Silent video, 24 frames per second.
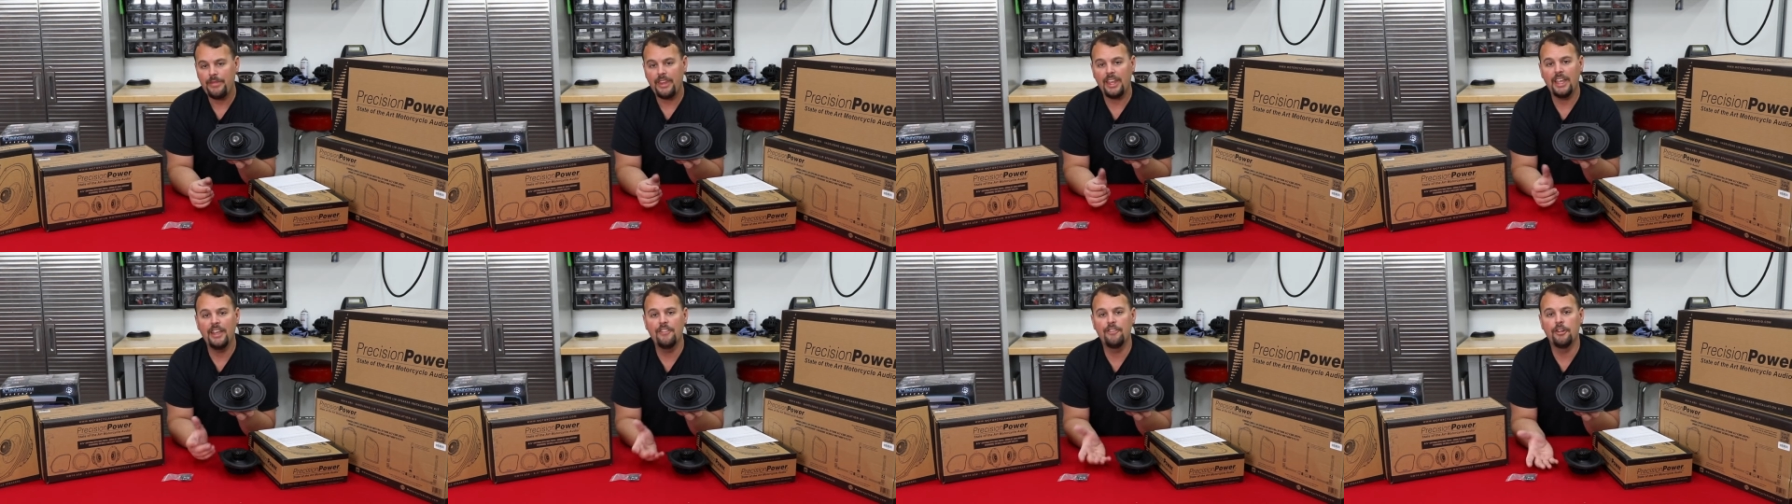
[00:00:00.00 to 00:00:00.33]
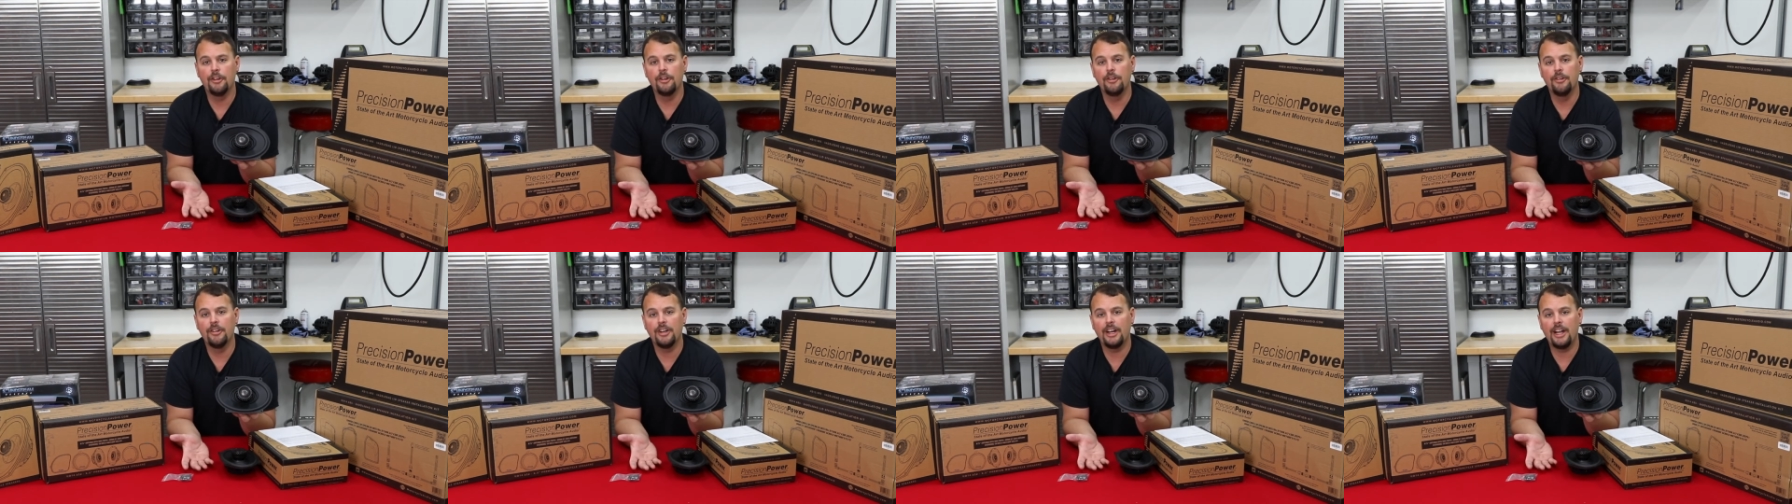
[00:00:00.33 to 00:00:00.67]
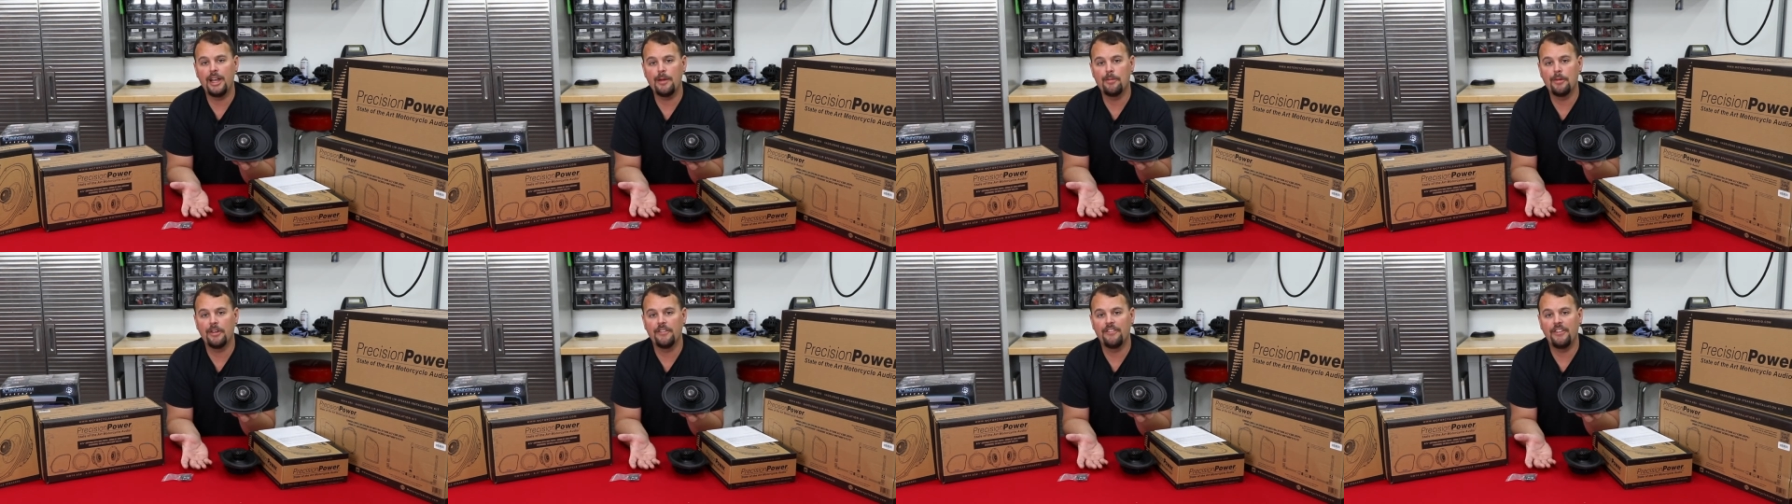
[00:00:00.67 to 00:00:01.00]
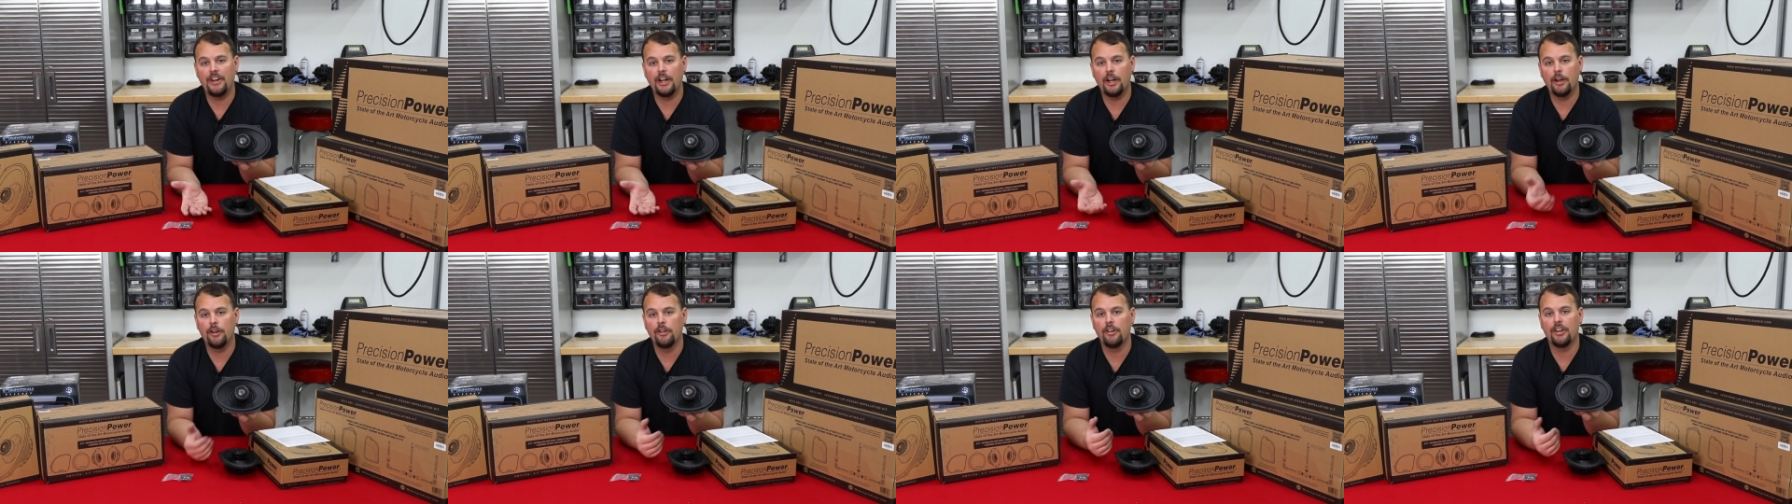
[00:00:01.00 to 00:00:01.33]
if you're doing an
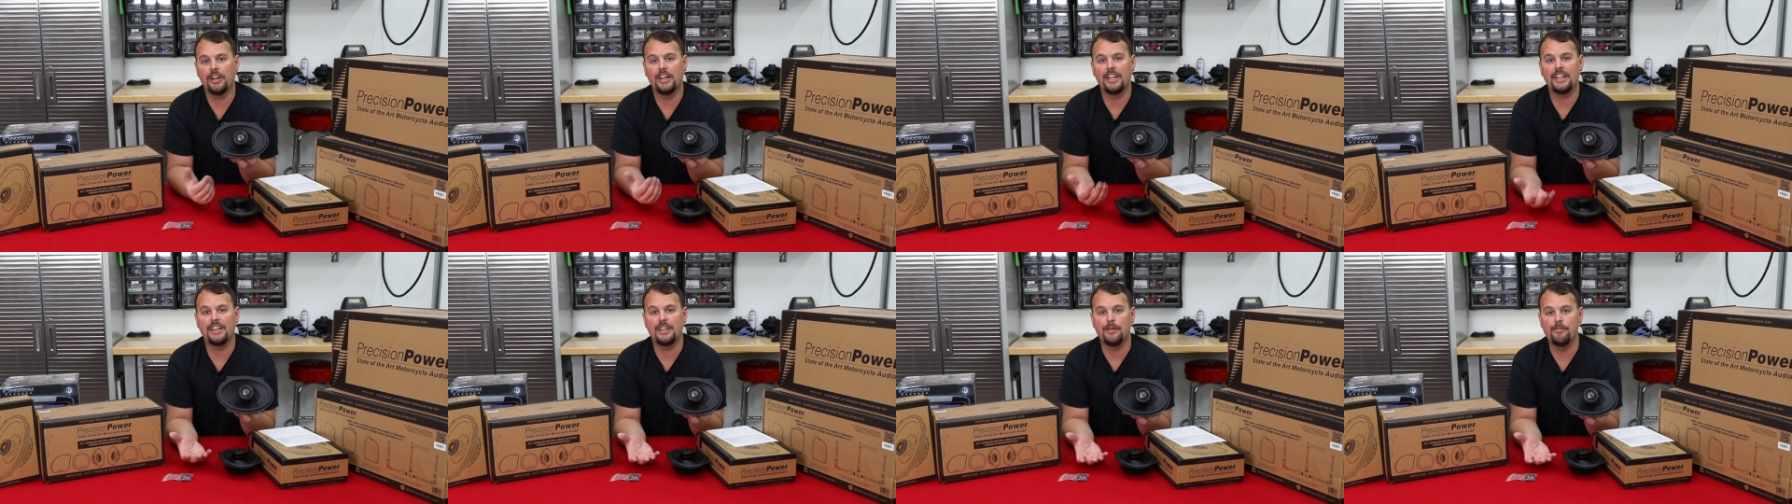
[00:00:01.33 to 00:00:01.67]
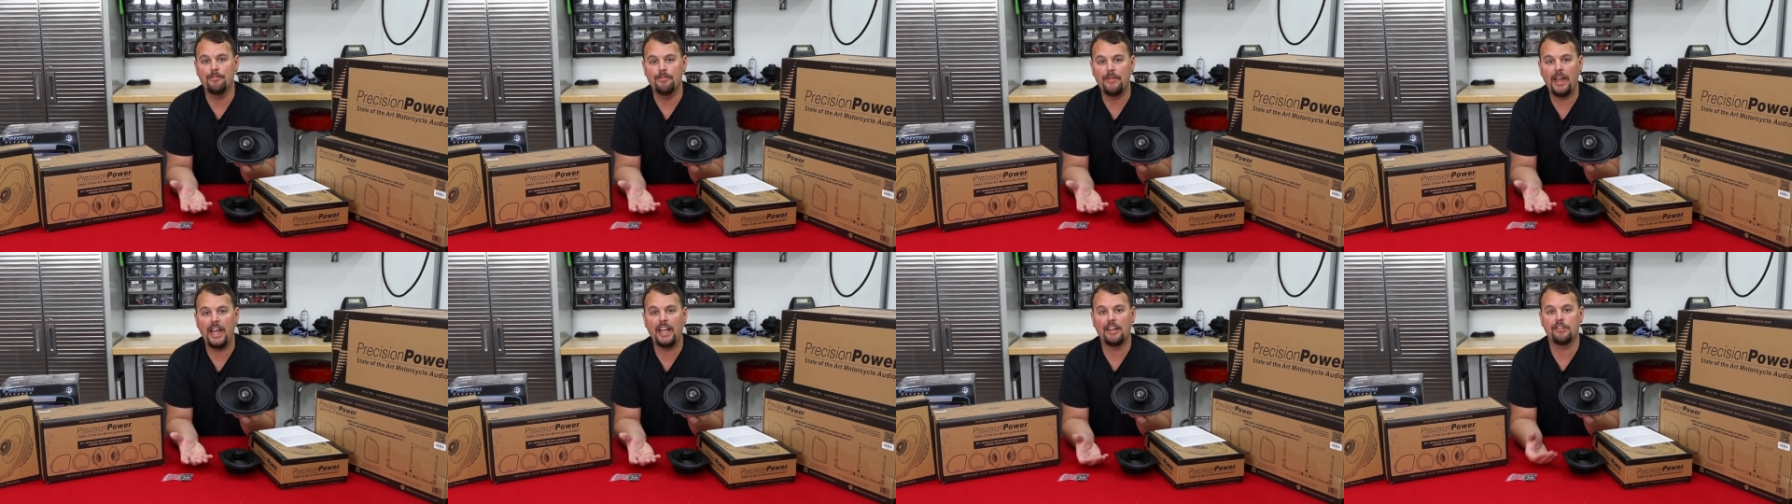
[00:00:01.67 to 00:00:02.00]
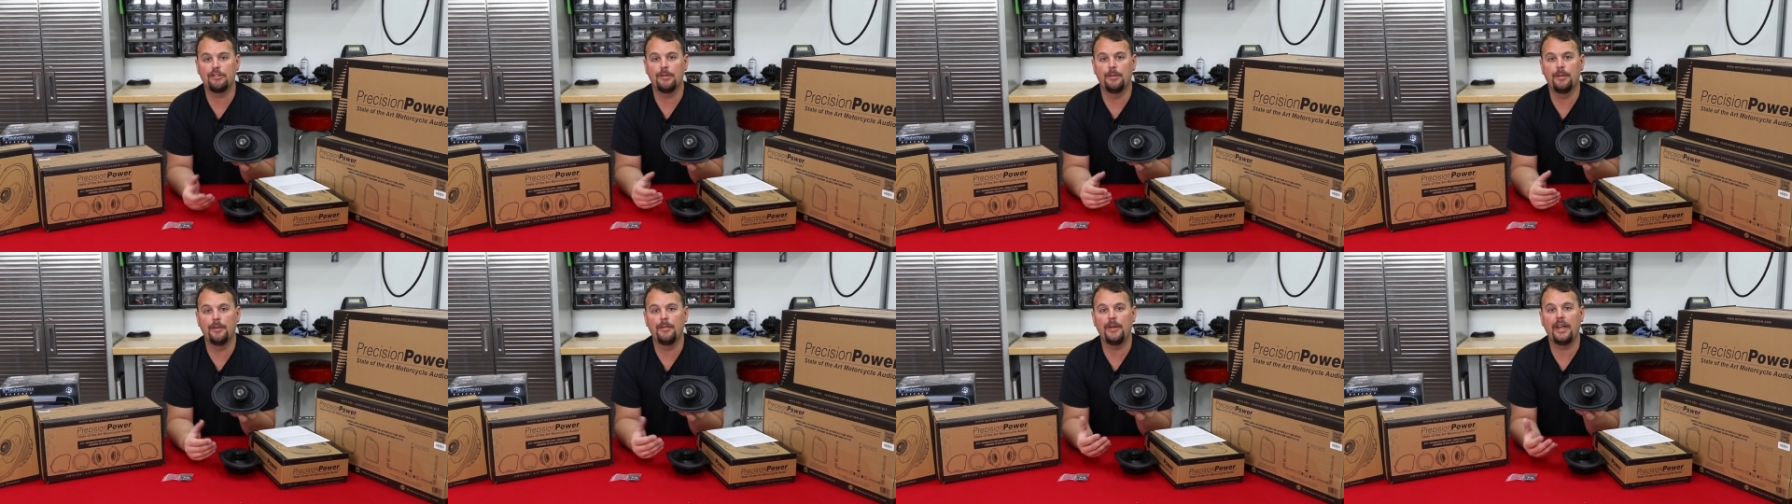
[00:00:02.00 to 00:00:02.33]
amplifier, you're going to get the maximum